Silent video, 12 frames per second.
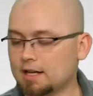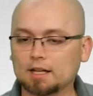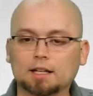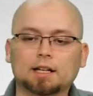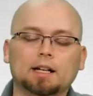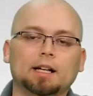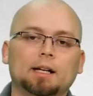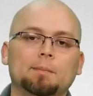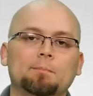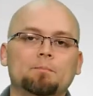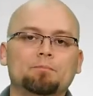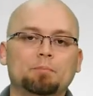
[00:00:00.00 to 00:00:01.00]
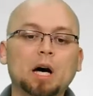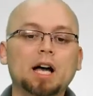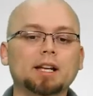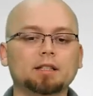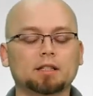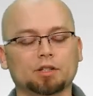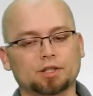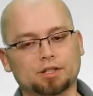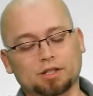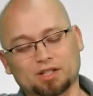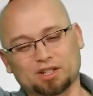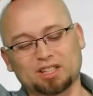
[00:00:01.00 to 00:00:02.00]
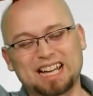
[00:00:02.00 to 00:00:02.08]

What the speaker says: But there's a